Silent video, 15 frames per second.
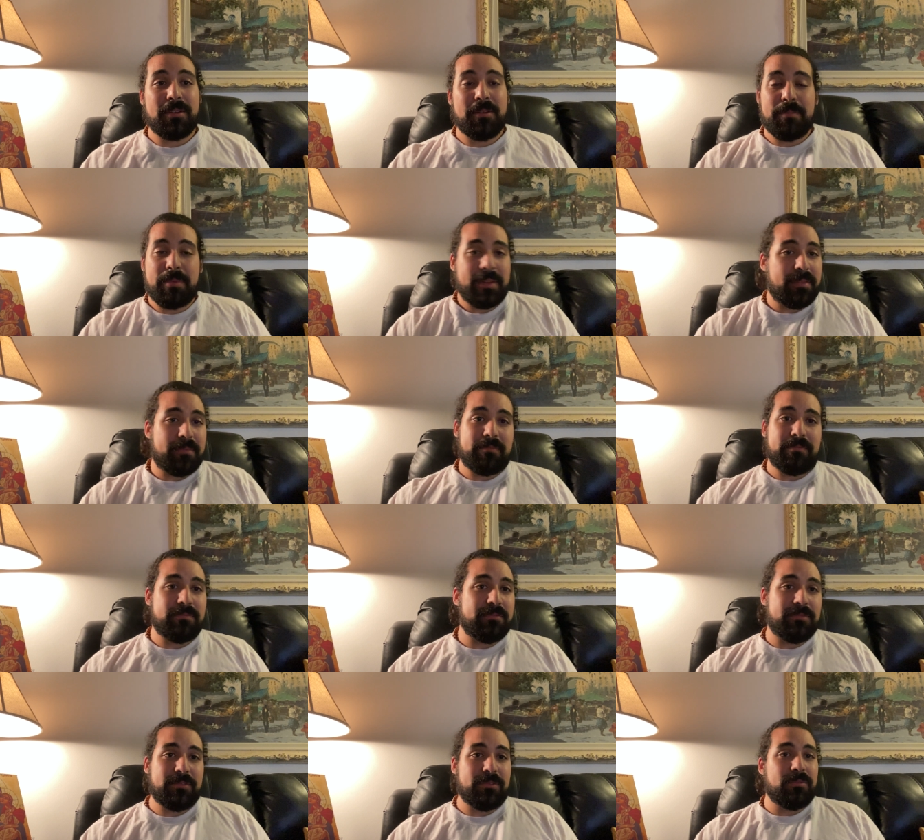But
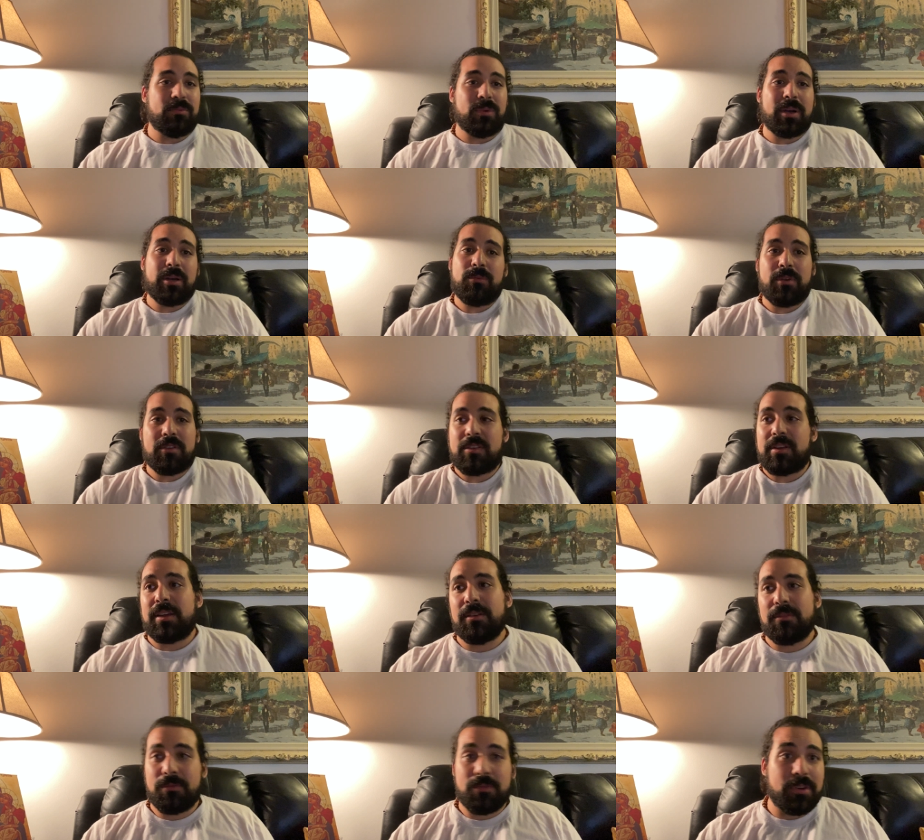why was I?
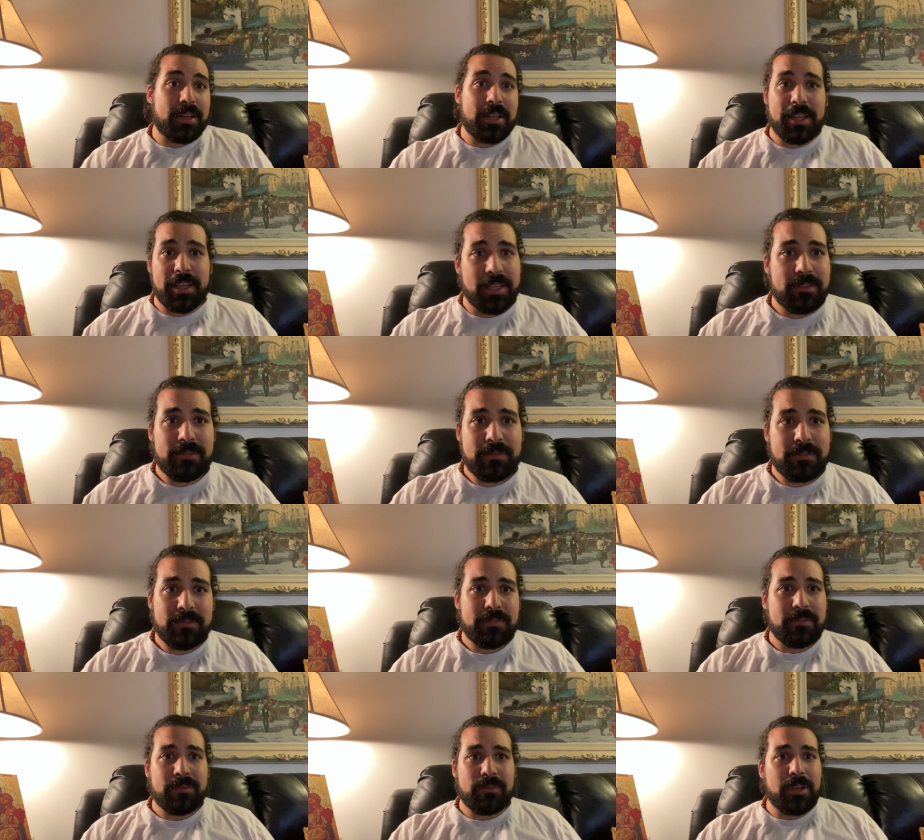Really?
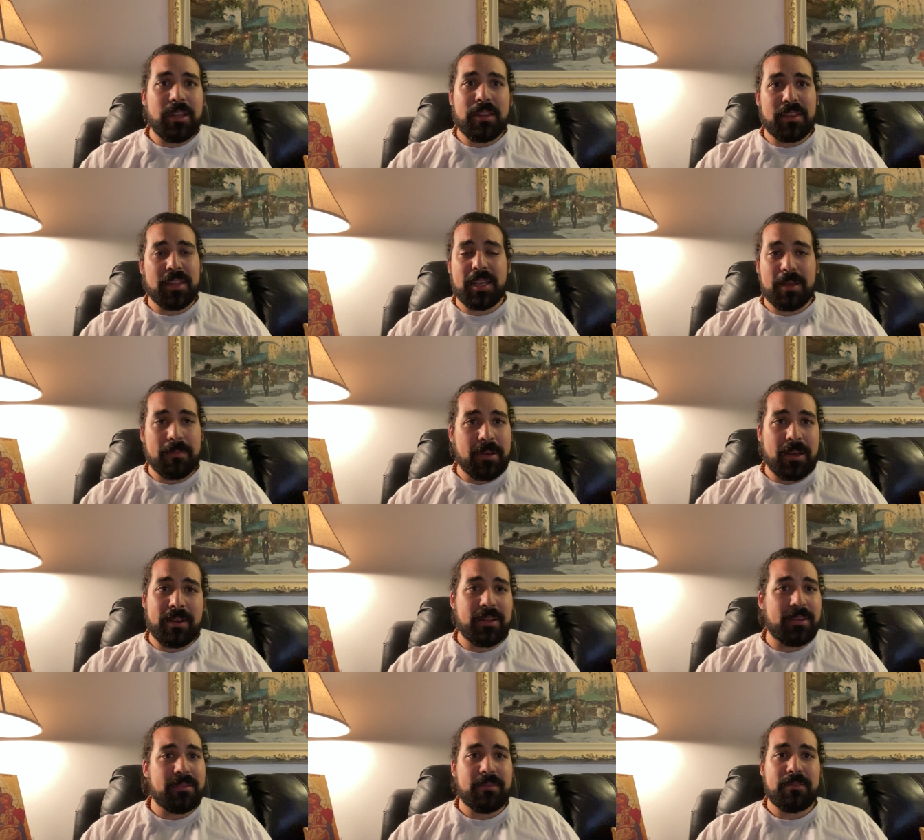When you think about
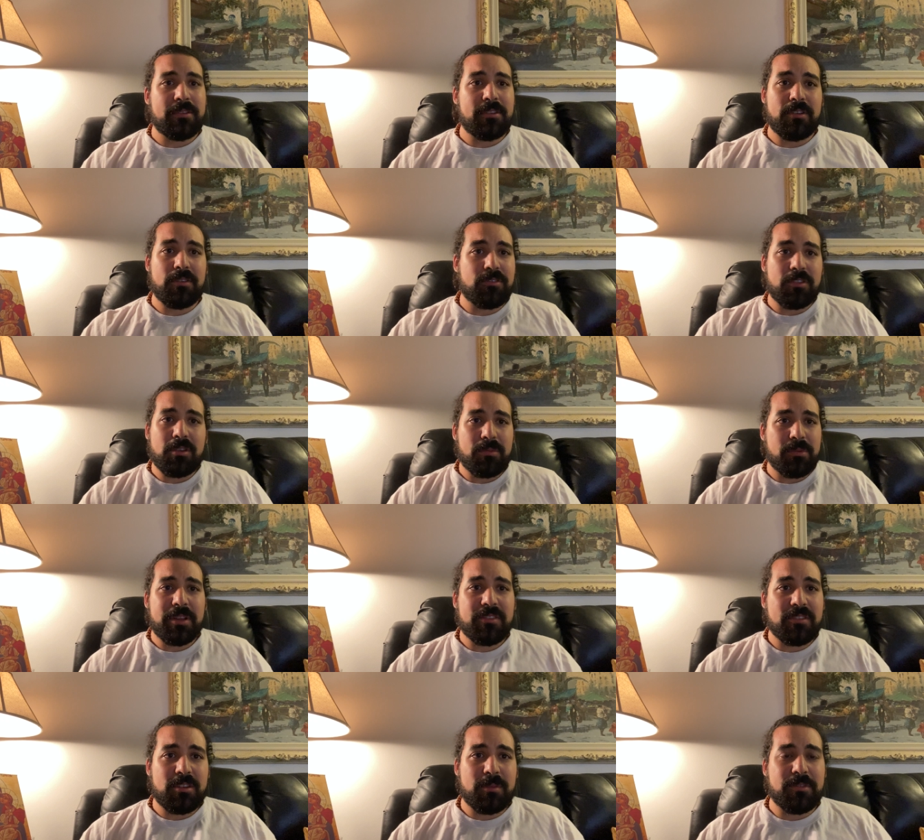it, there's no
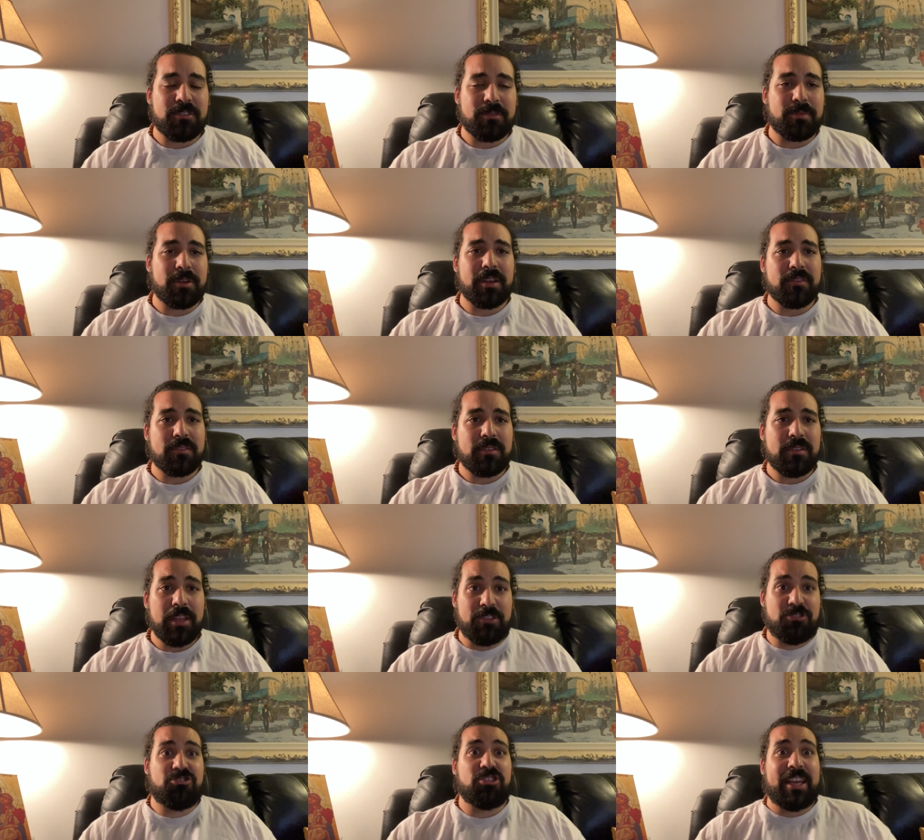reason to be surprised.
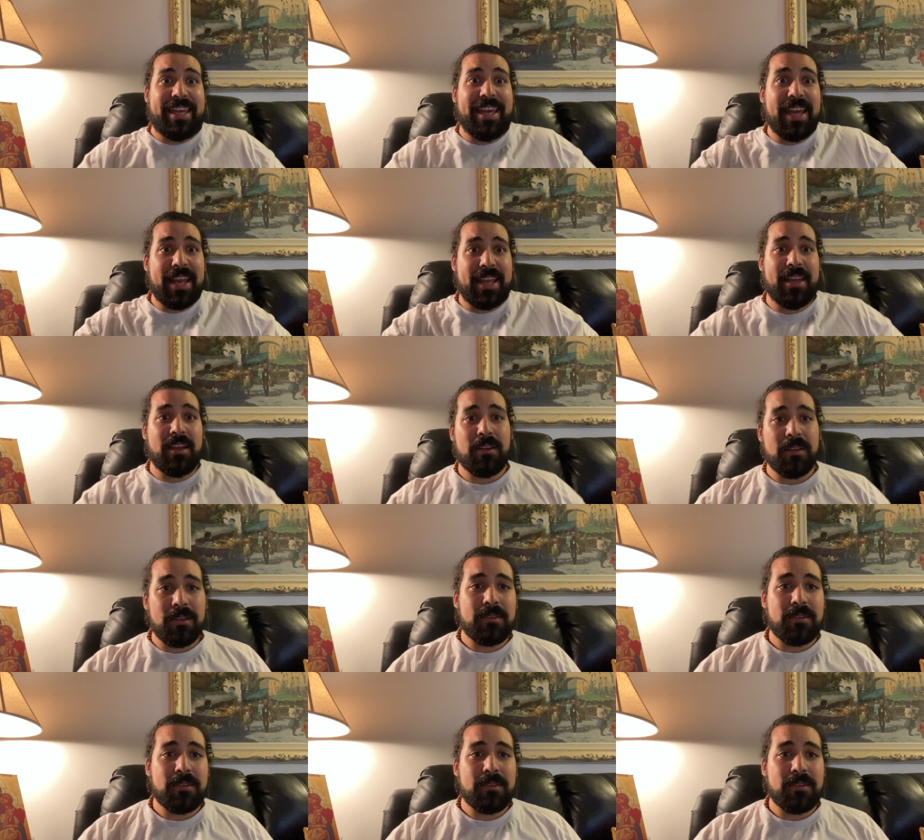It's Shaqiri.